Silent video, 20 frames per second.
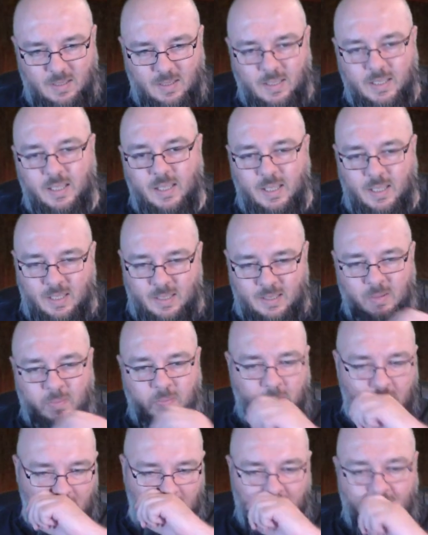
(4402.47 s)
Yeah, it's a
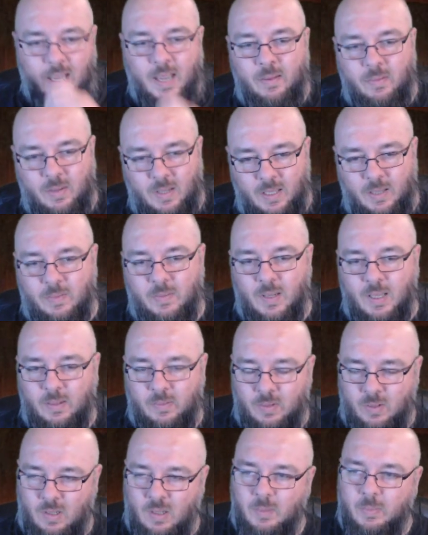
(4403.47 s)
very heavily
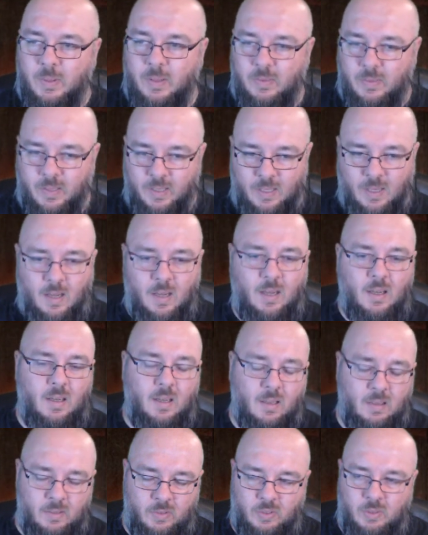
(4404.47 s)
flavored RPG, a
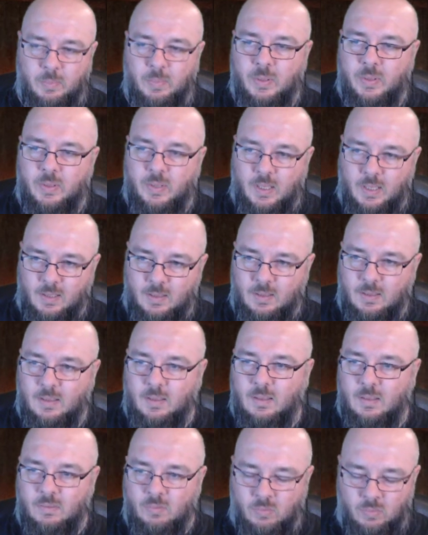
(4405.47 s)
hundred percent,
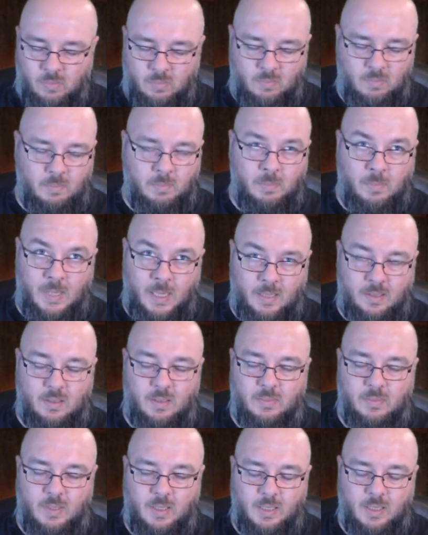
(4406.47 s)

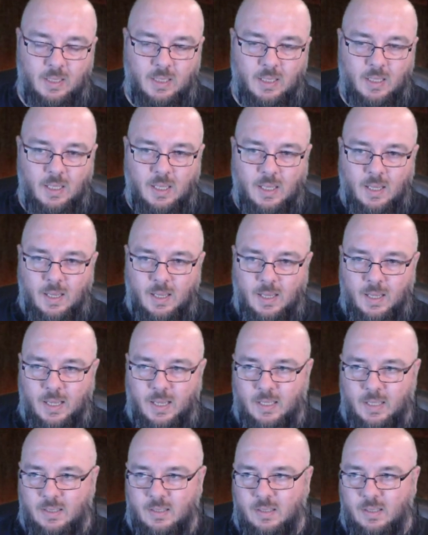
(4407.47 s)
massively.
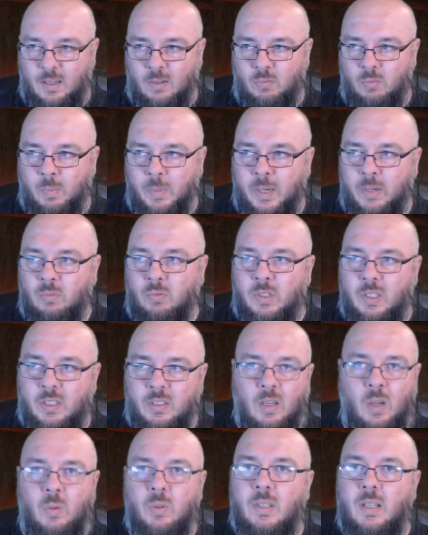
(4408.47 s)
It's it would be
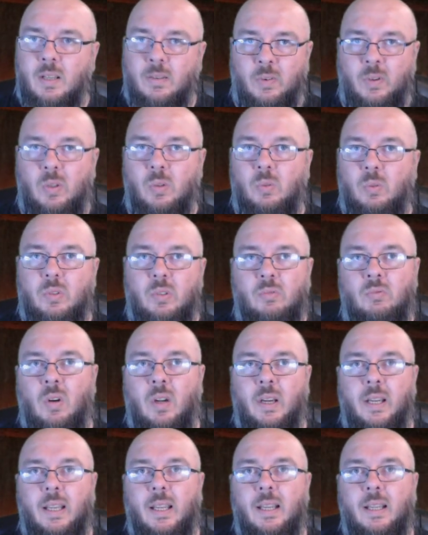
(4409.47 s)
so difficult to
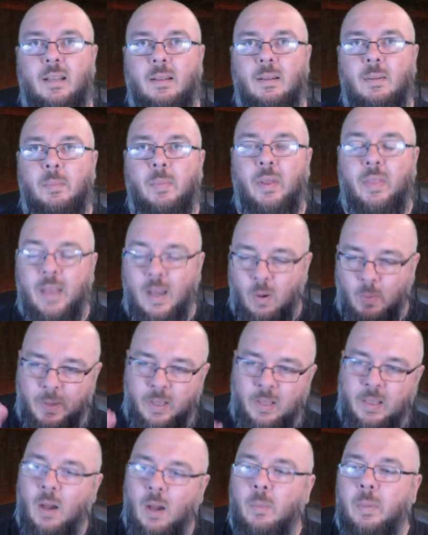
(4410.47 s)
write in, but that would be
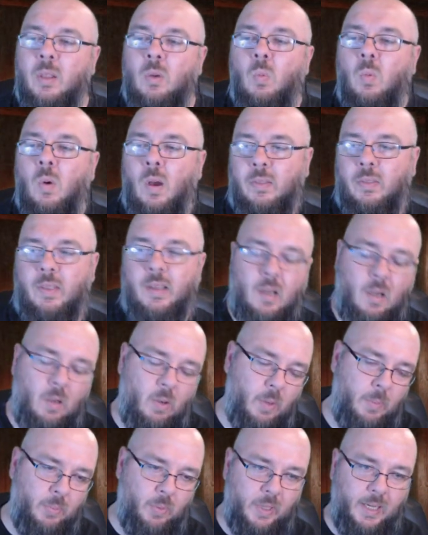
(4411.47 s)
that would be the one thing I
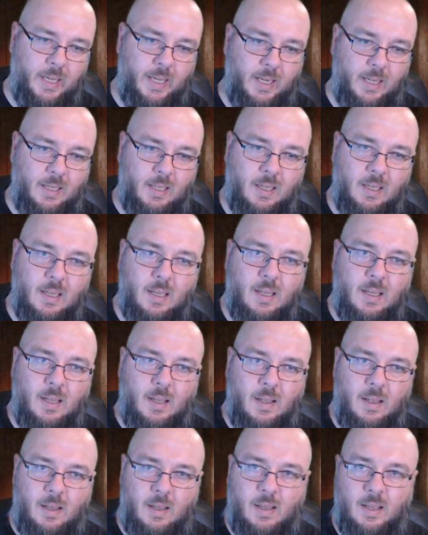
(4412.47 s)
would bring in,
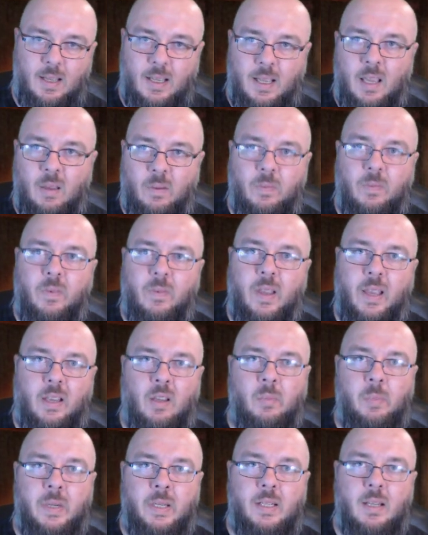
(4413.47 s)
if it
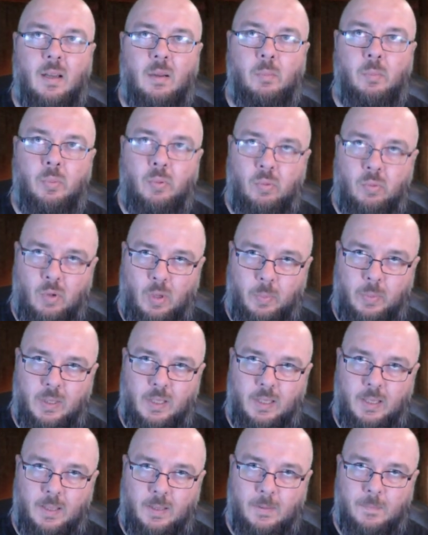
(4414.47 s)
could be done
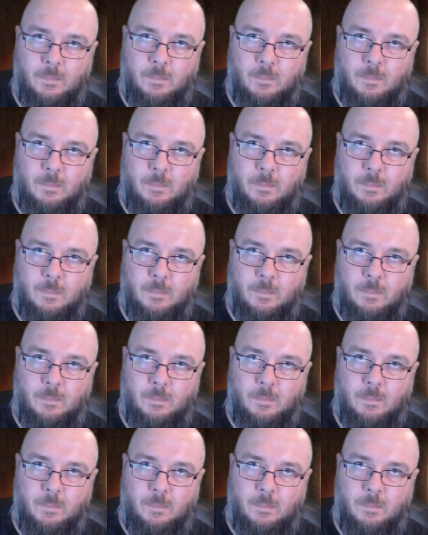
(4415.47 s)
properly.